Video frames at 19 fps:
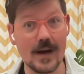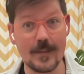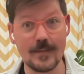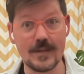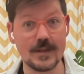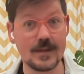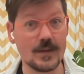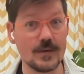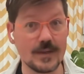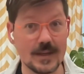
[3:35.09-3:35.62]
I'm
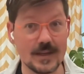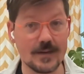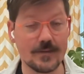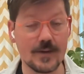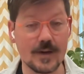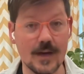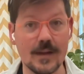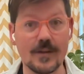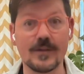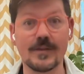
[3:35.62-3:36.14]
just using
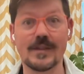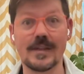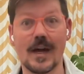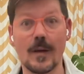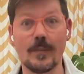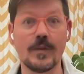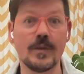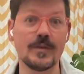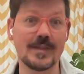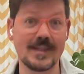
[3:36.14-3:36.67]
different colors to
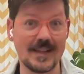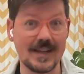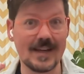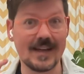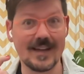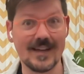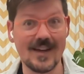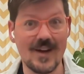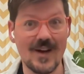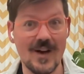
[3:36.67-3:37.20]
help you
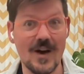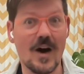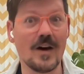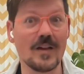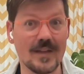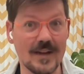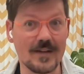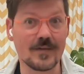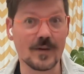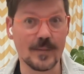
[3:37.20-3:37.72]
see
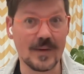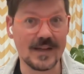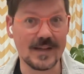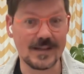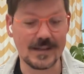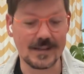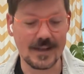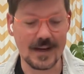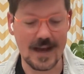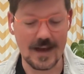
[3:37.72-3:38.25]
all the different
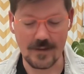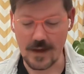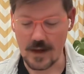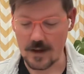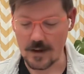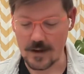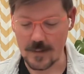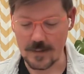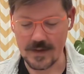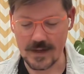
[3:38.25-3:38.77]
pieces and how they
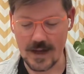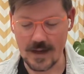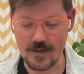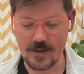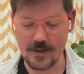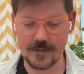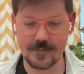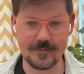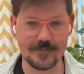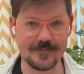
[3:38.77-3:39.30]
all come
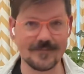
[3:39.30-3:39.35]
together.